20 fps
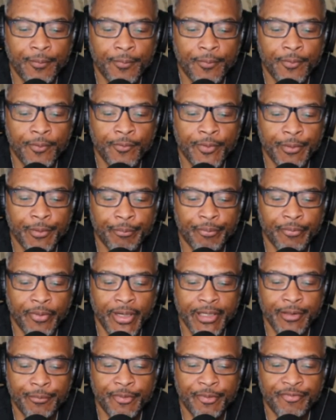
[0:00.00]
would it
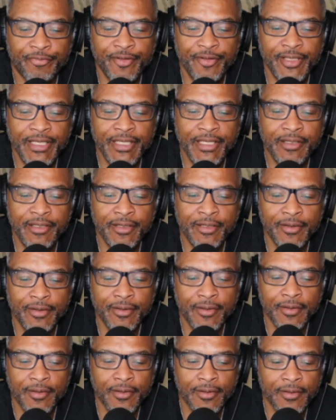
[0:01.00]
bring up the feed,
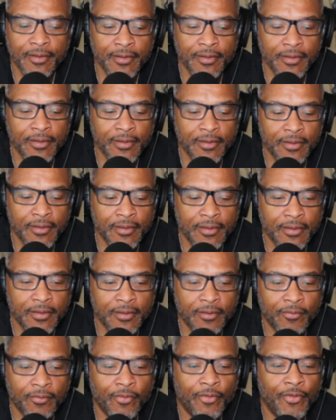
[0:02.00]

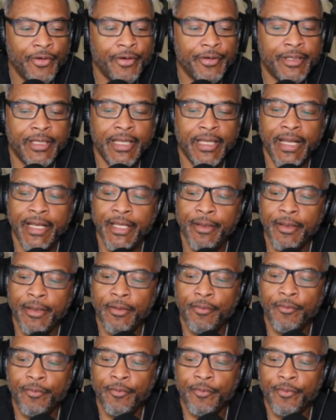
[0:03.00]
or can it
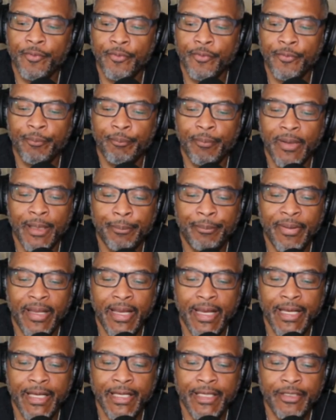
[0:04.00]
my
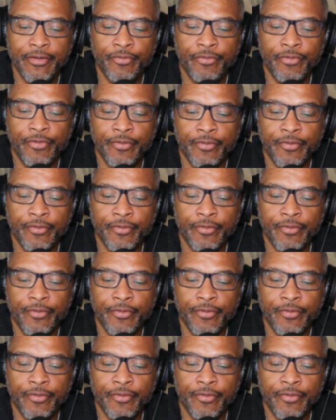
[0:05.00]
page?